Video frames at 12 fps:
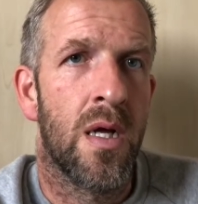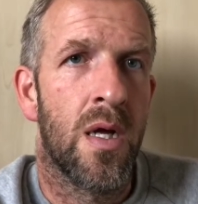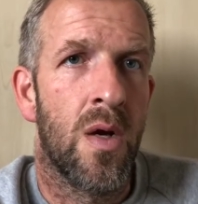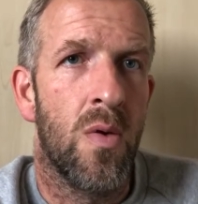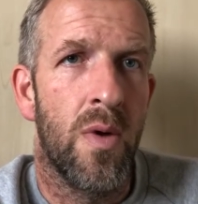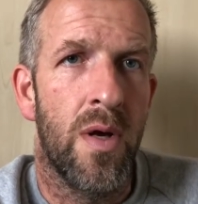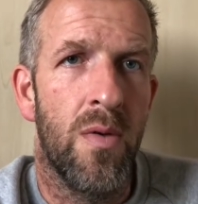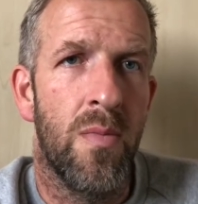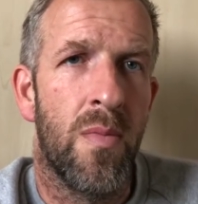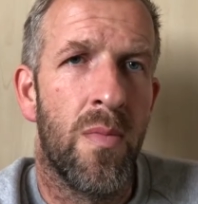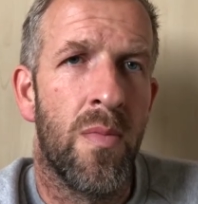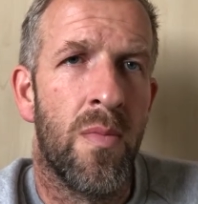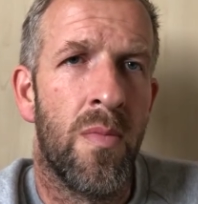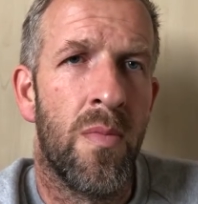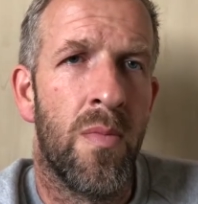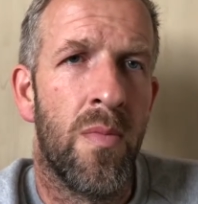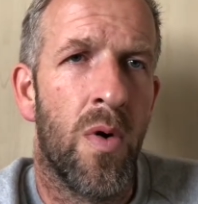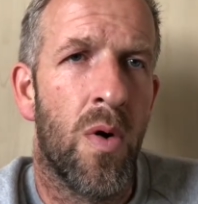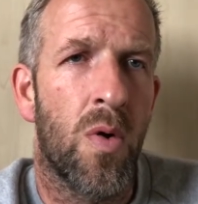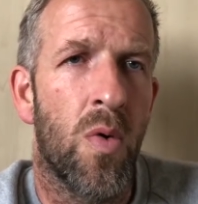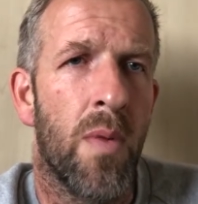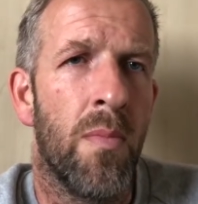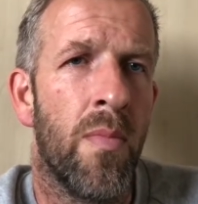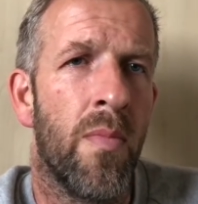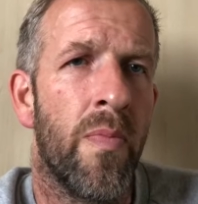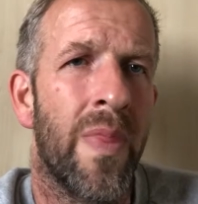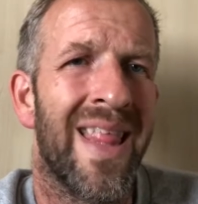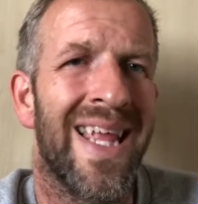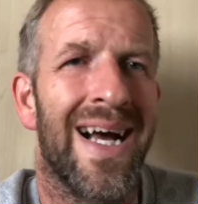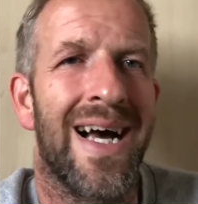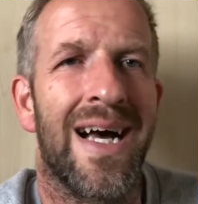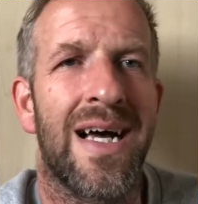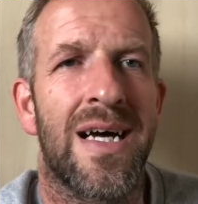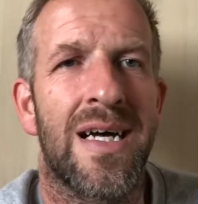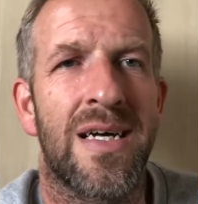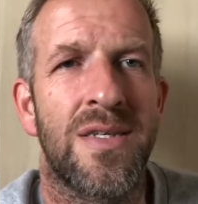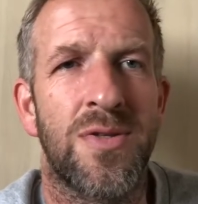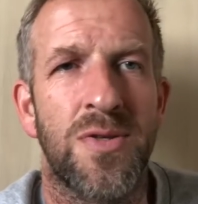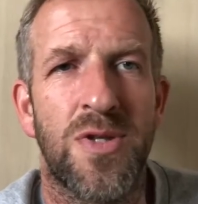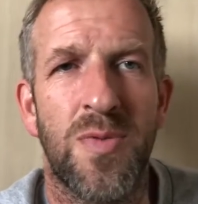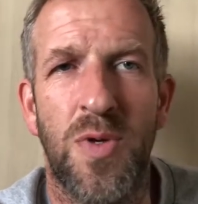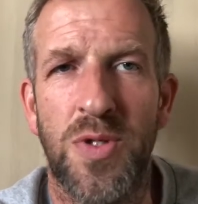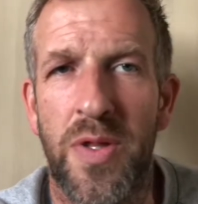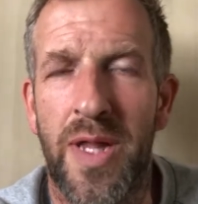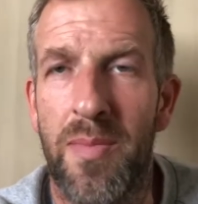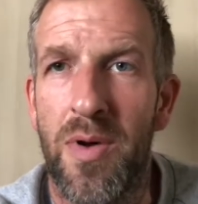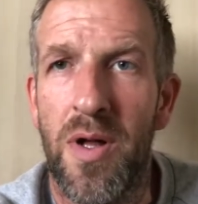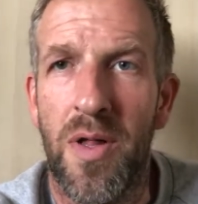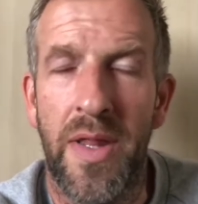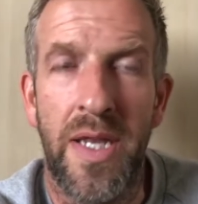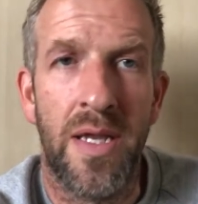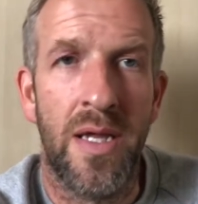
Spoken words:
Oh well. Oh, go on. Just too much on that ball then.